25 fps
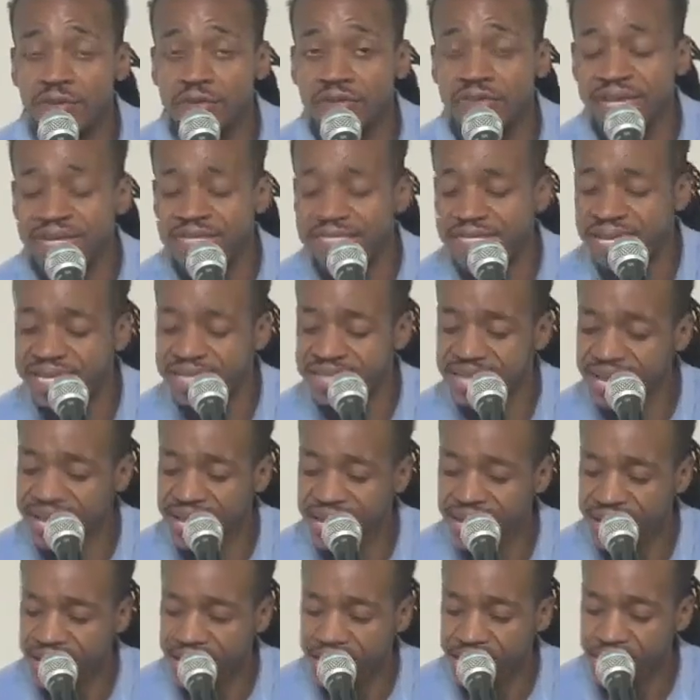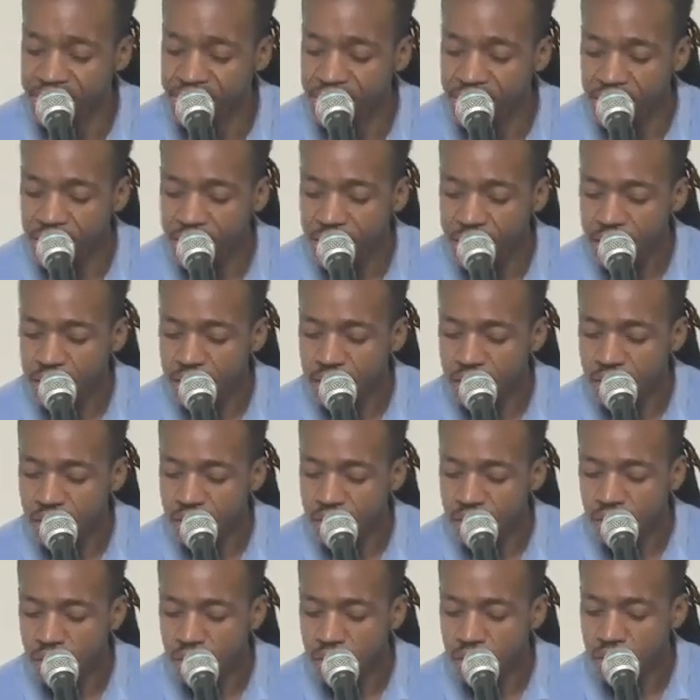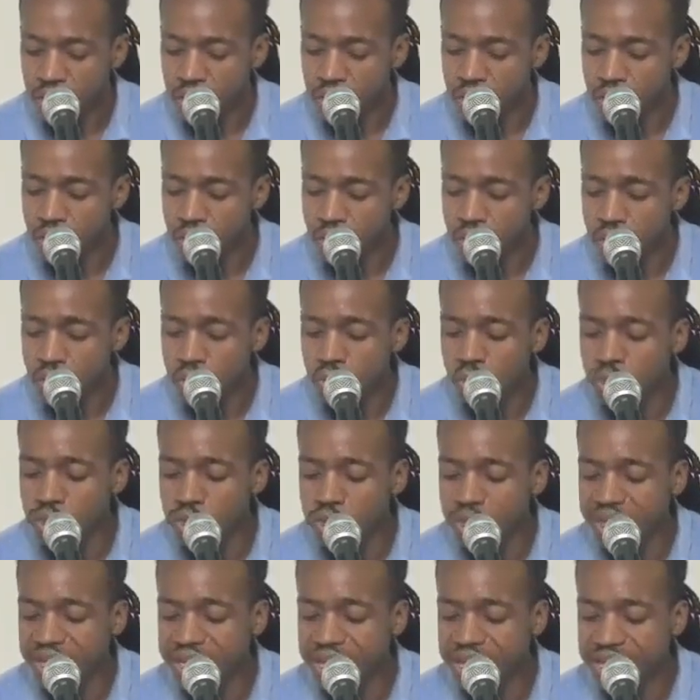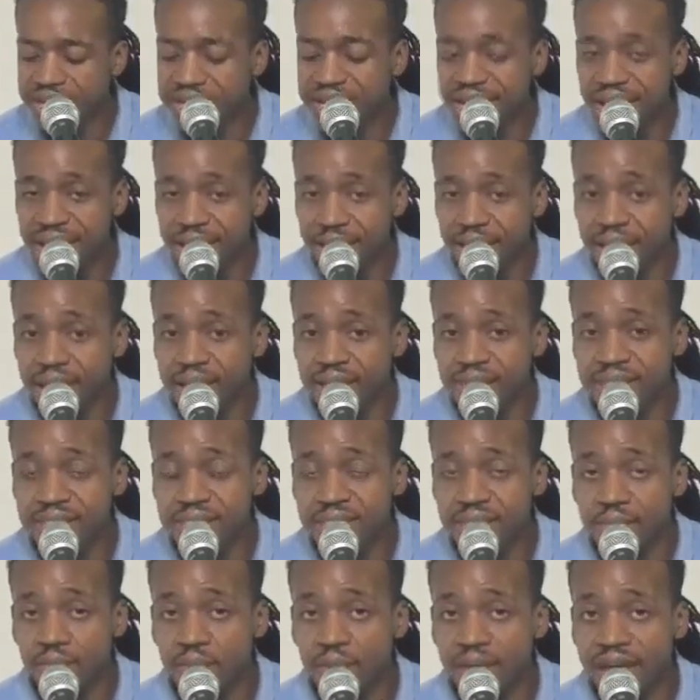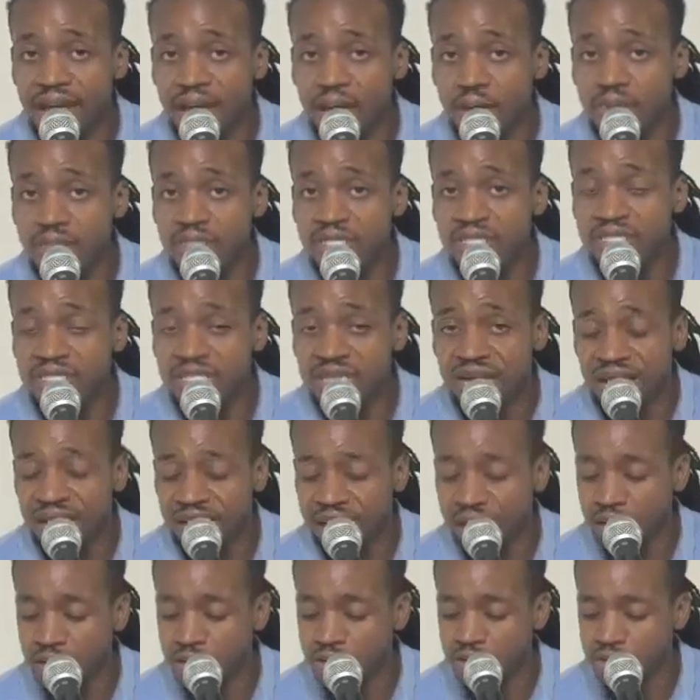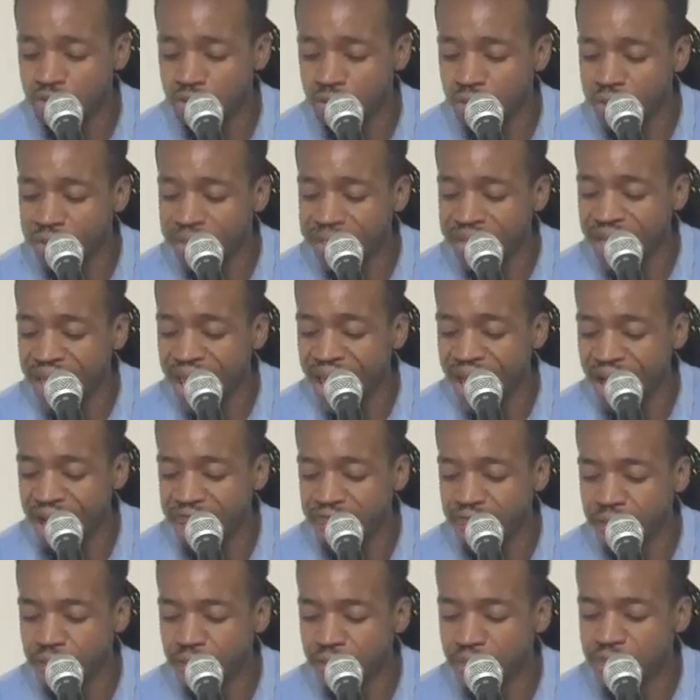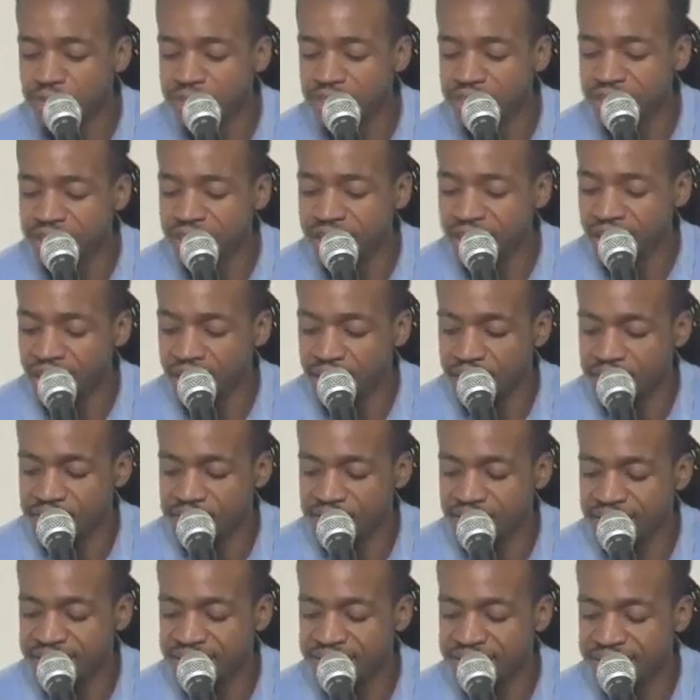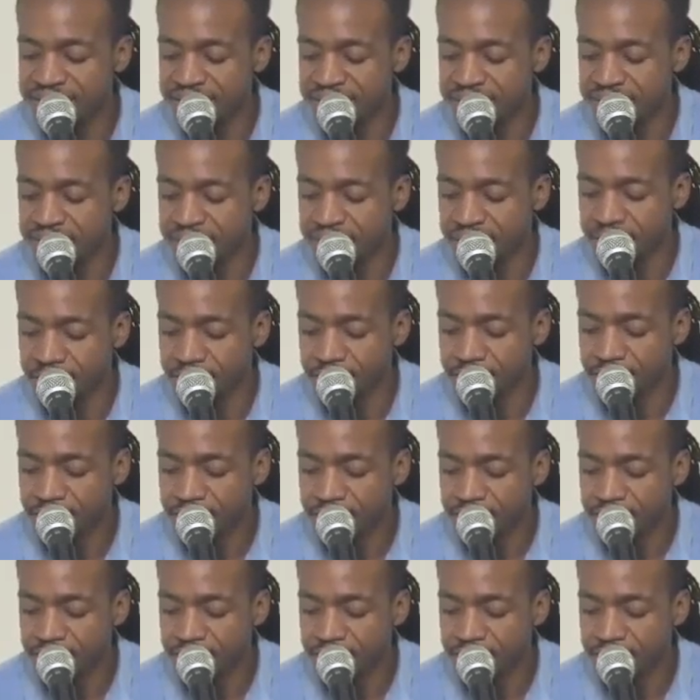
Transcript: or things like that, who will kidnap someone else's child shortly after losing theirs at the same time.